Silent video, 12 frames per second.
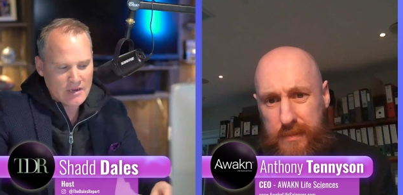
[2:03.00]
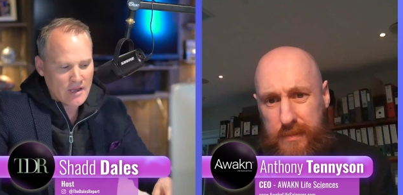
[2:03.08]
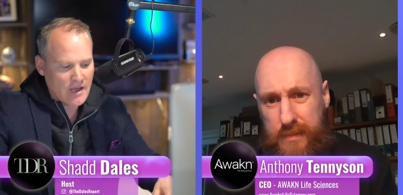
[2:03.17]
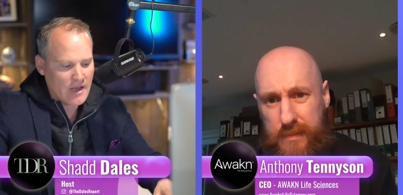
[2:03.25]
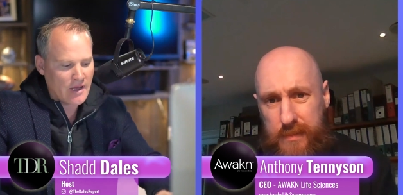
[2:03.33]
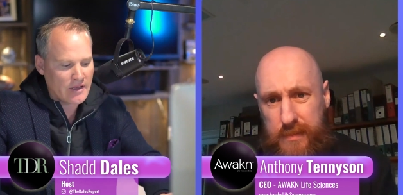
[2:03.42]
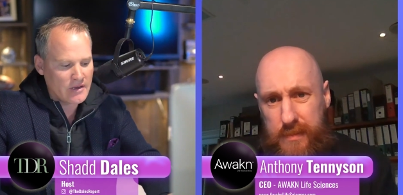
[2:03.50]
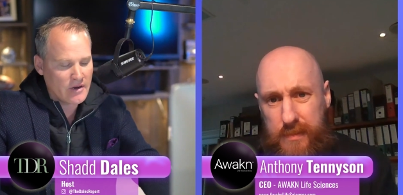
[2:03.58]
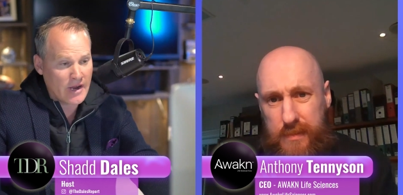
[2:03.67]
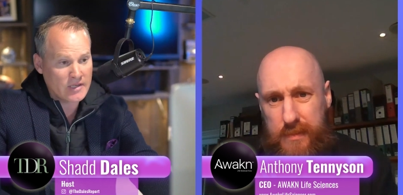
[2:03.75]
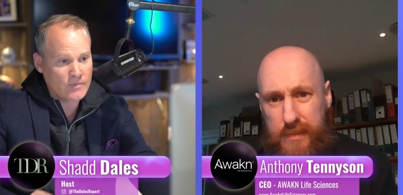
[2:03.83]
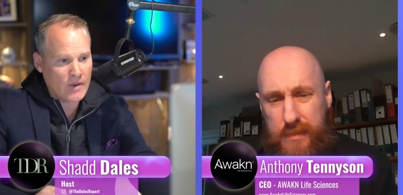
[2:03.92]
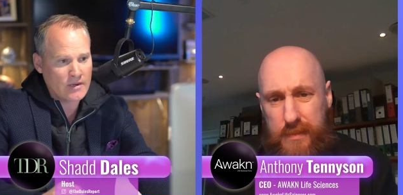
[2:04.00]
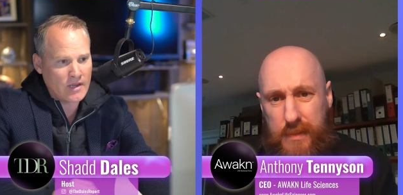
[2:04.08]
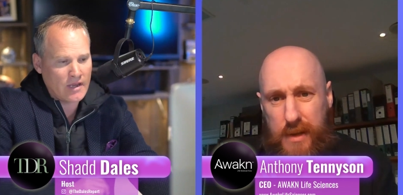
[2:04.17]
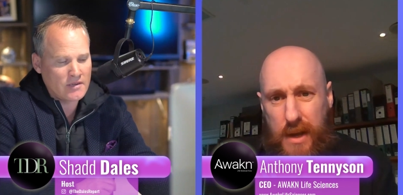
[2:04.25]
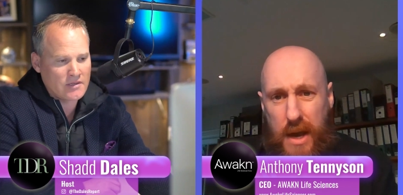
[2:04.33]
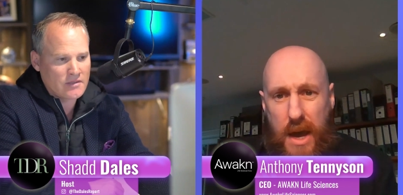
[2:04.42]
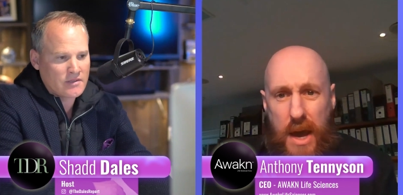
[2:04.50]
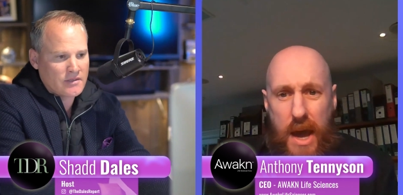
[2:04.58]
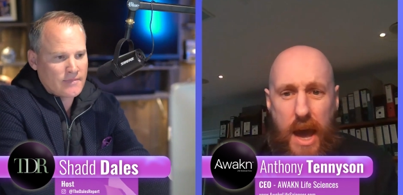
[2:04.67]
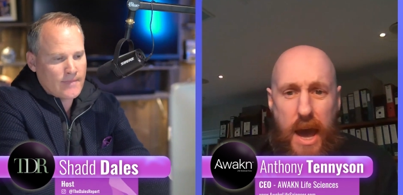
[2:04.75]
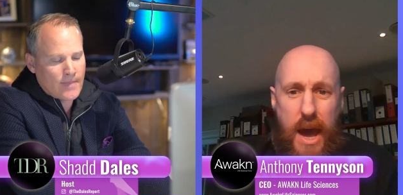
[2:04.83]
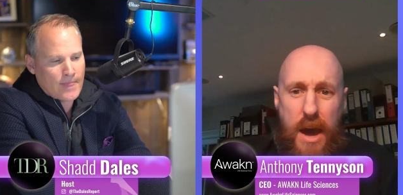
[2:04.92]
Speaker 1: uh, your expectations.
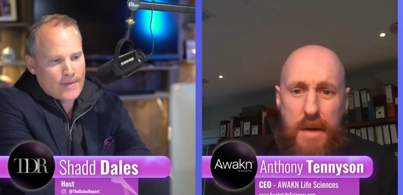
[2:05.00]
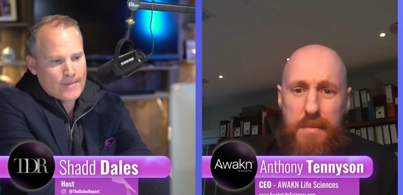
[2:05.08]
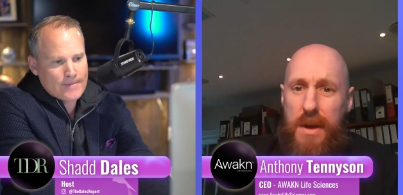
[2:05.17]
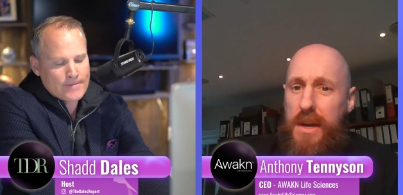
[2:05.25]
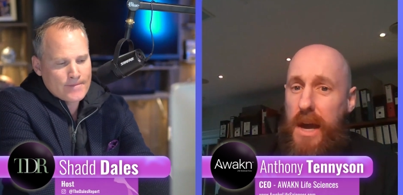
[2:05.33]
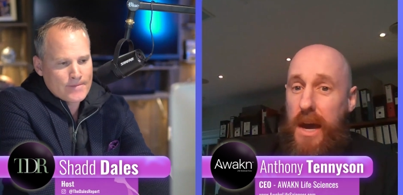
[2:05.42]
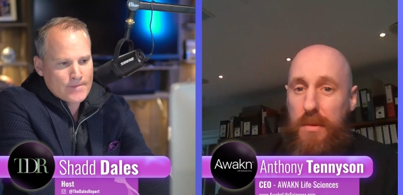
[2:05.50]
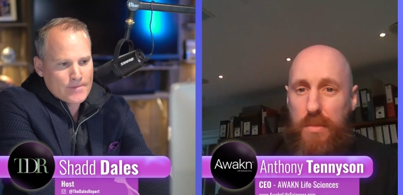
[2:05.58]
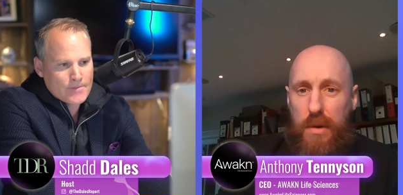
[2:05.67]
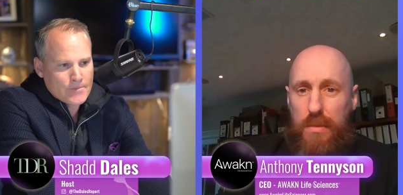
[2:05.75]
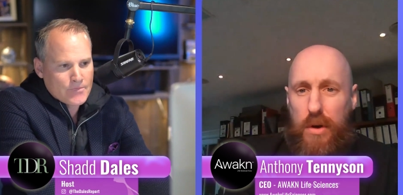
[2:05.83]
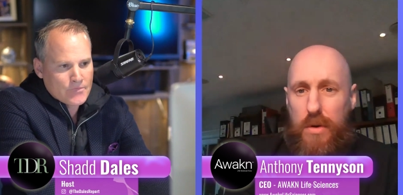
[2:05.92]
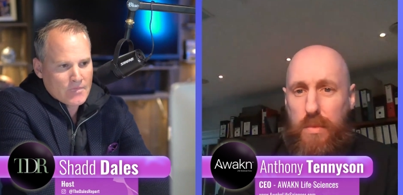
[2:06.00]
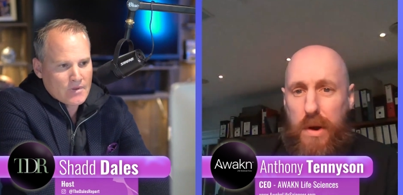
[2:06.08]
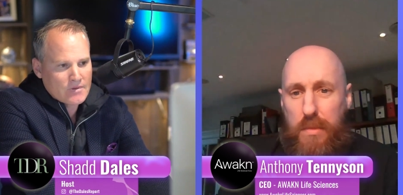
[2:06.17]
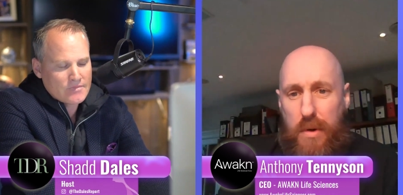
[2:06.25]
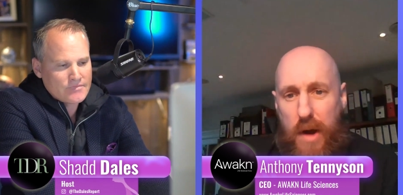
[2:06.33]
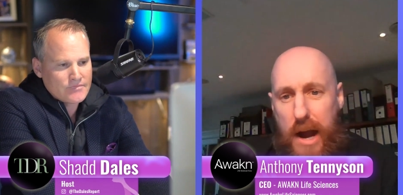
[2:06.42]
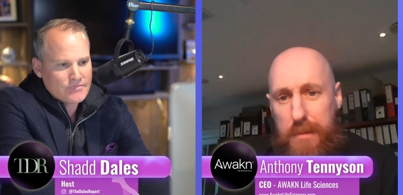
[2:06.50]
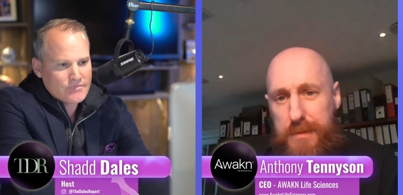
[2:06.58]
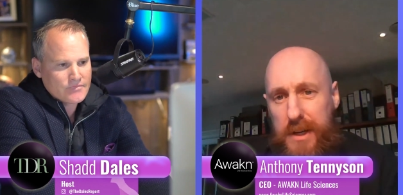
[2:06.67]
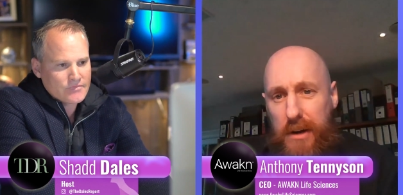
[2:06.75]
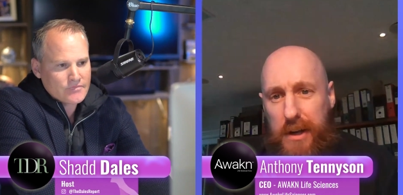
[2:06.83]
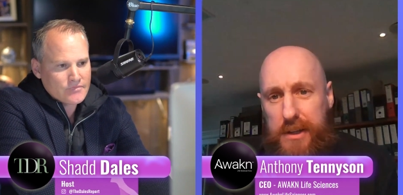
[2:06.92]
Speaker 2: Um, yeah, we're, look, we're, we're
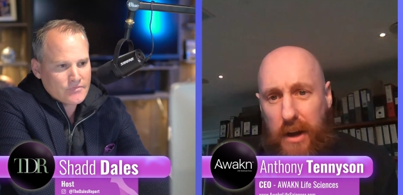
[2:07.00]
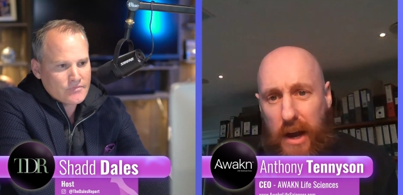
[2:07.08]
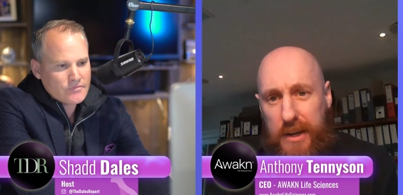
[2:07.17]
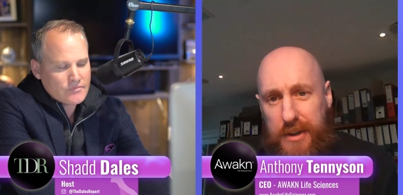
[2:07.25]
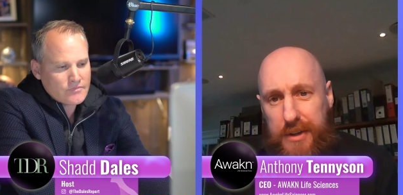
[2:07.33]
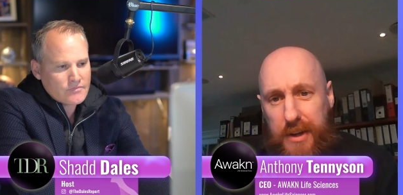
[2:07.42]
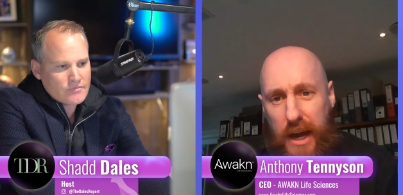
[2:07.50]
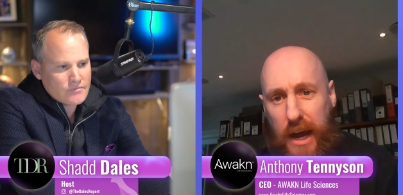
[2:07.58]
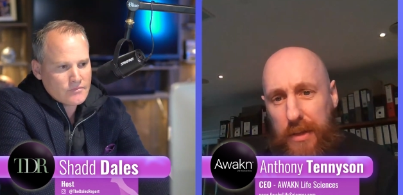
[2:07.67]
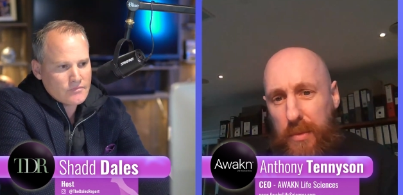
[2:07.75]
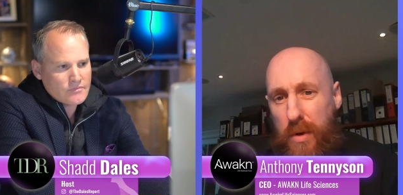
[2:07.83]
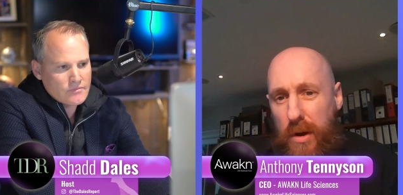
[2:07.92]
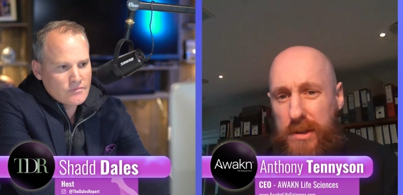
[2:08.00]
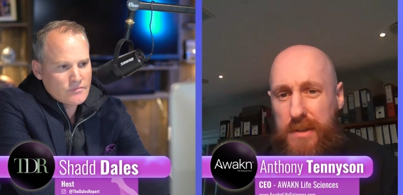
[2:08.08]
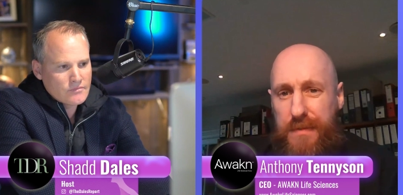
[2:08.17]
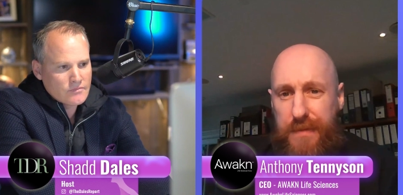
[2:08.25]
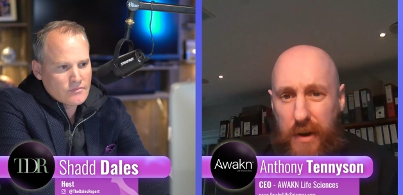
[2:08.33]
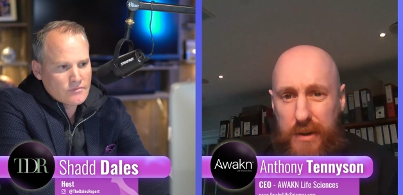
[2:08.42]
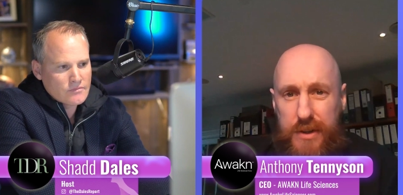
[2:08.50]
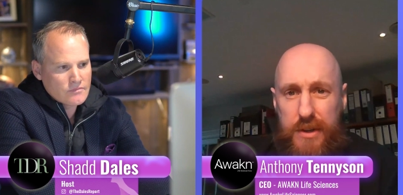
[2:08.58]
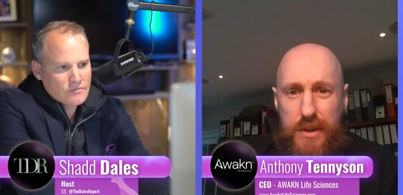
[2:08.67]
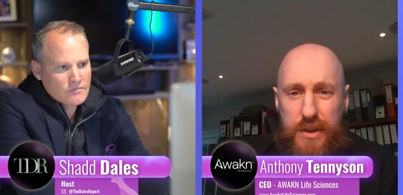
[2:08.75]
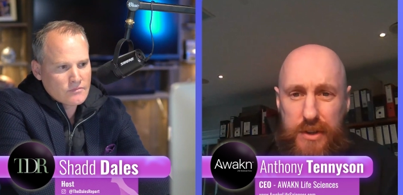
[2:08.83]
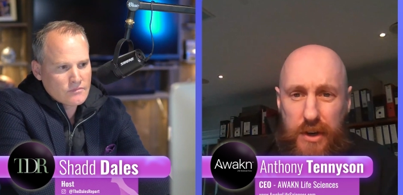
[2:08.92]
absolutely delighted. Uh, the world's first
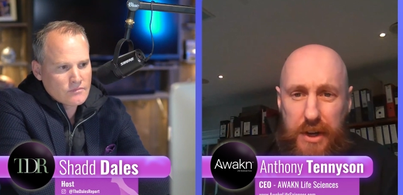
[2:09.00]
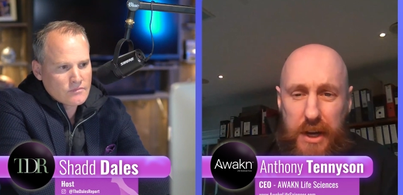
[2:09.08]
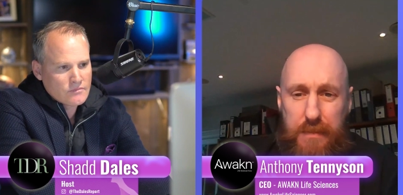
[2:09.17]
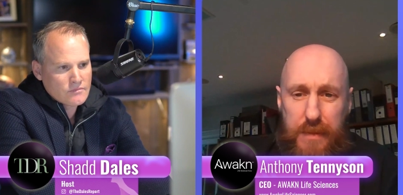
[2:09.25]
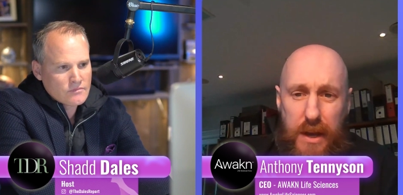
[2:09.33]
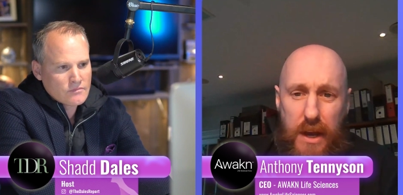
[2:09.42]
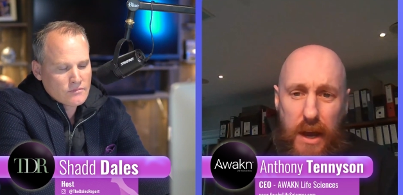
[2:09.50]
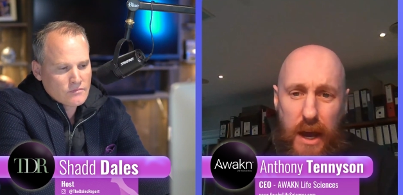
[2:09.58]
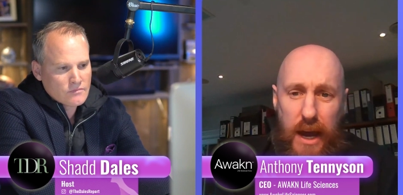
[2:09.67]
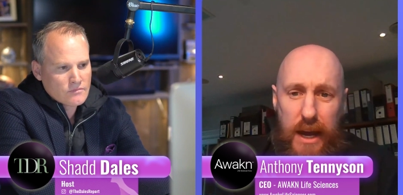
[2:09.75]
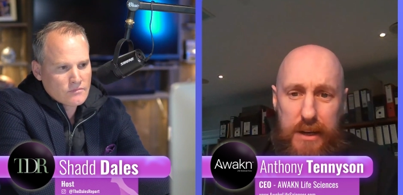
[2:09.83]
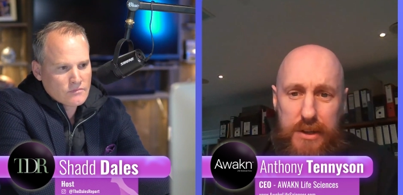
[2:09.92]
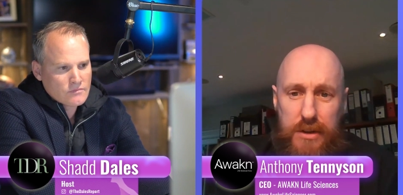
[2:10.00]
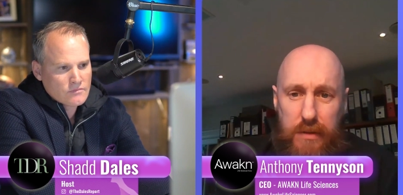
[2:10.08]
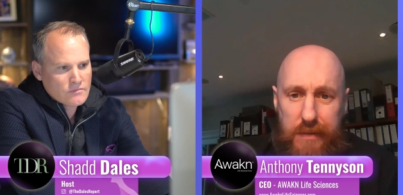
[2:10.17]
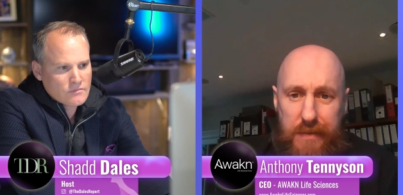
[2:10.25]
study uh, to